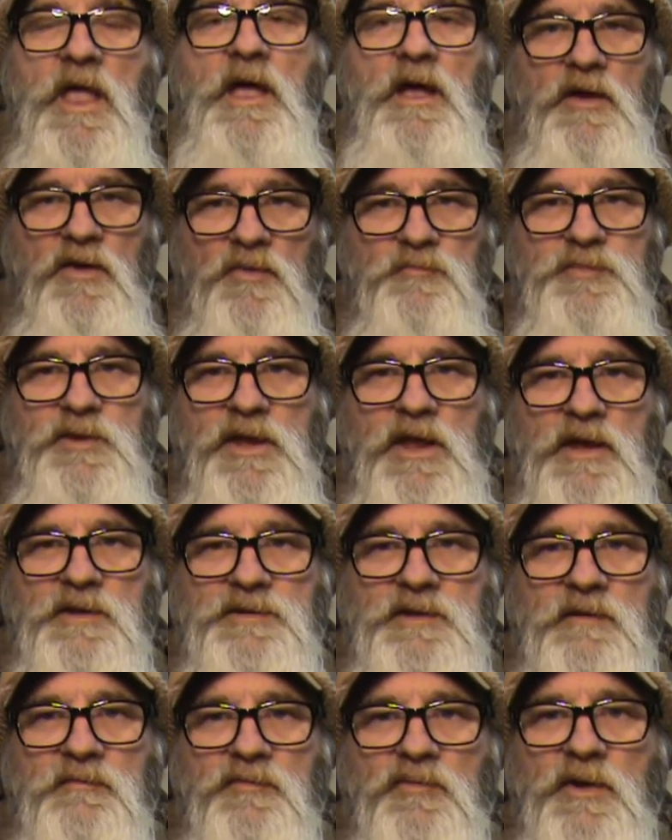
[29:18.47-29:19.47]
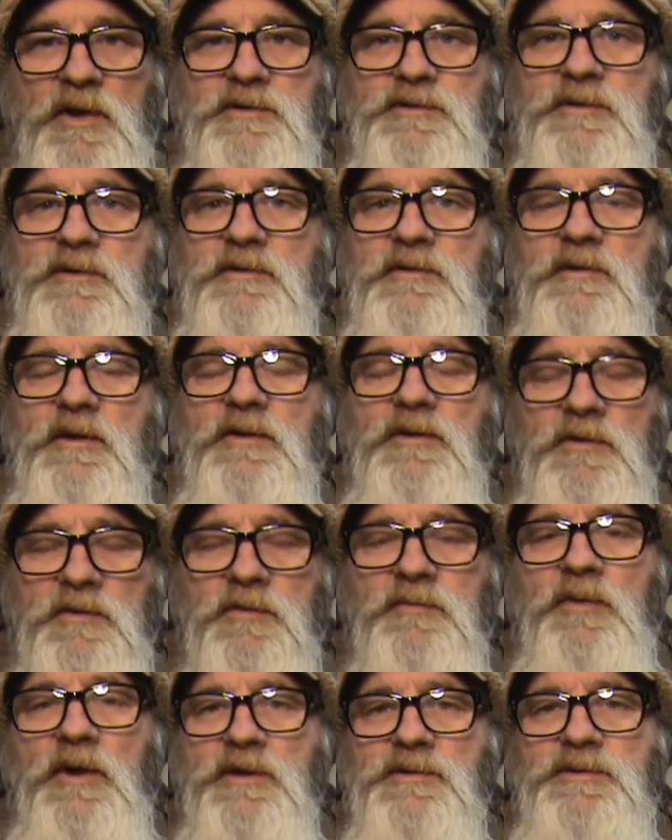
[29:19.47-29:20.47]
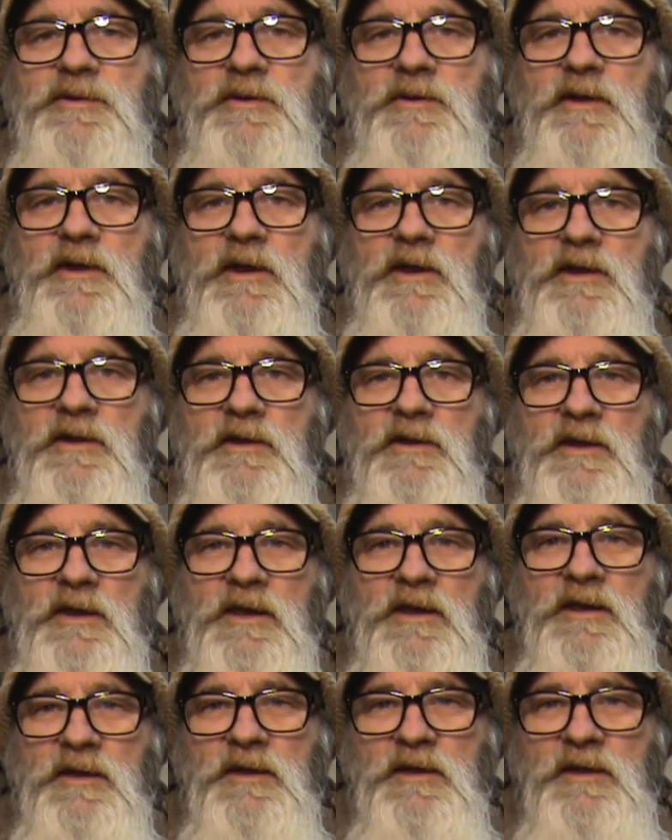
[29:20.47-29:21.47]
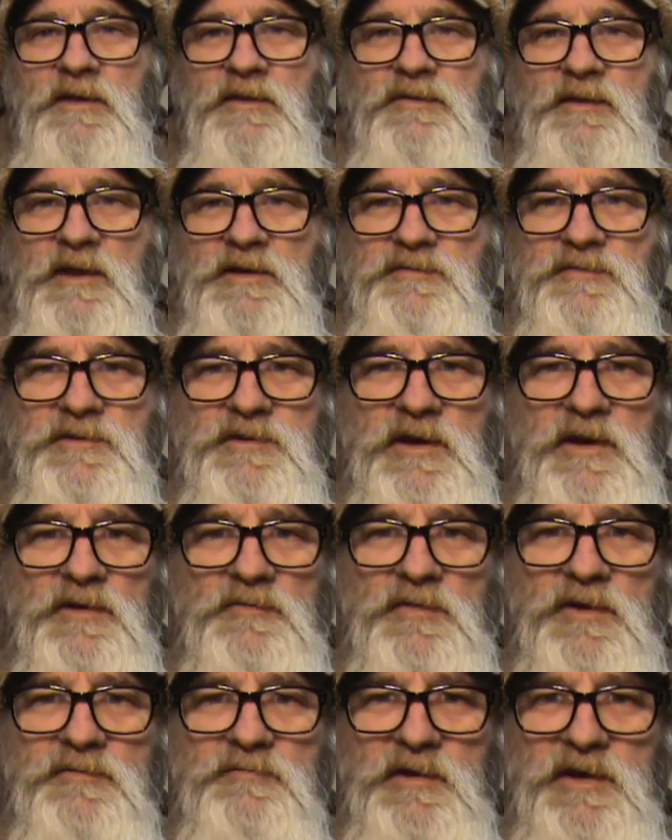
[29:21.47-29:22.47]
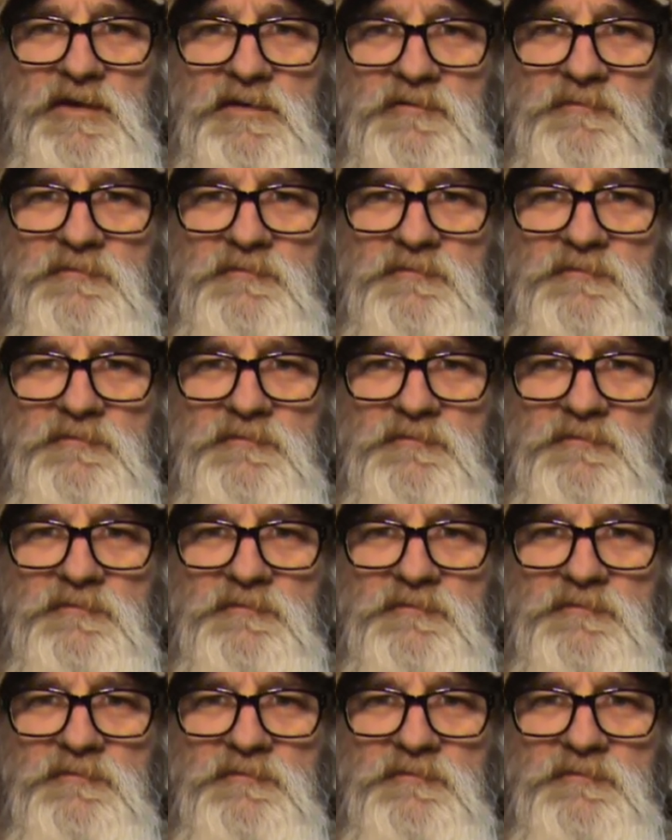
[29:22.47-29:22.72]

I hope you guys have a good rest of your day. Thanks for staying with me.